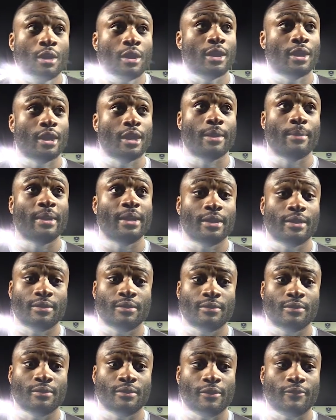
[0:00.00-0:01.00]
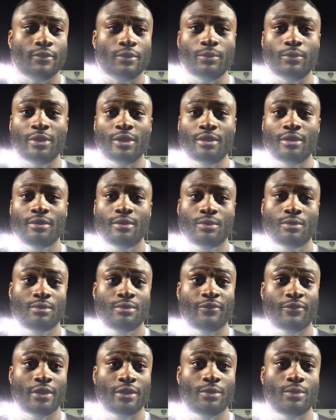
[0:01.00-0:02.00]
Yeah, I mean, I thought we
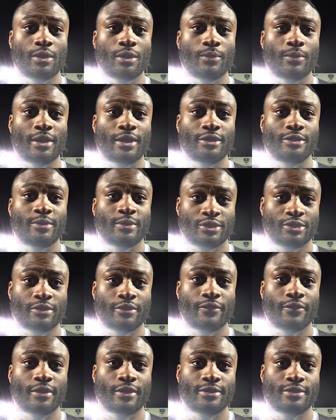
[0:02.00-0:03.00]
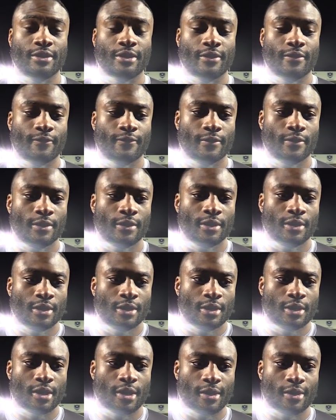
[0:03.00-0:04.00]
defended quite well, especially in the first half.
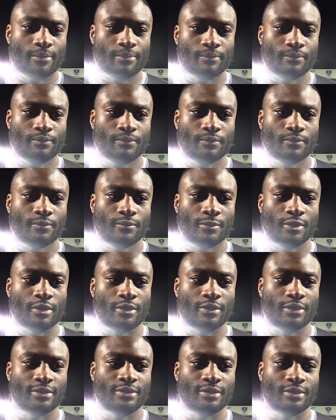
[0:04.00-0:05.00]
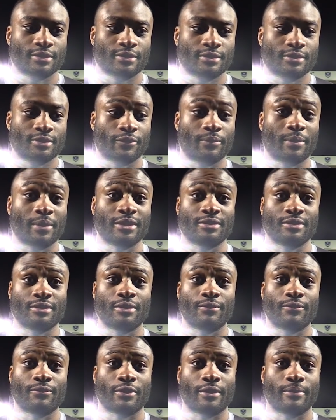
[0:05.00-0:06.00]
You know, it's a tough place to
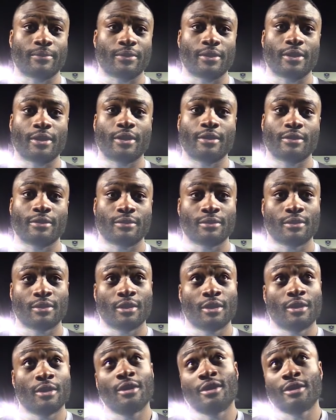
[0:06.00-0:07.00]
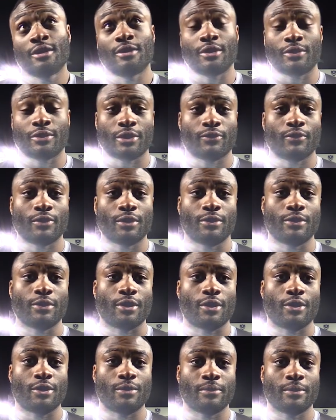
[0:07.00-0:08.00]
come from at Park, and you know they're really good
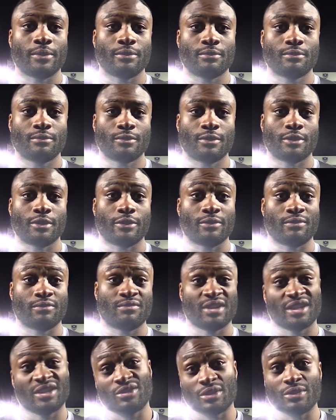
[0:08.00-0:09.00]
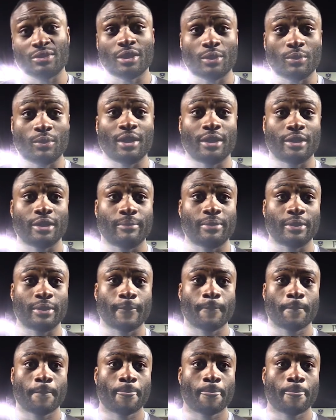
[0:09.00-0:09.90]
at home, and you know they showed their quality a bit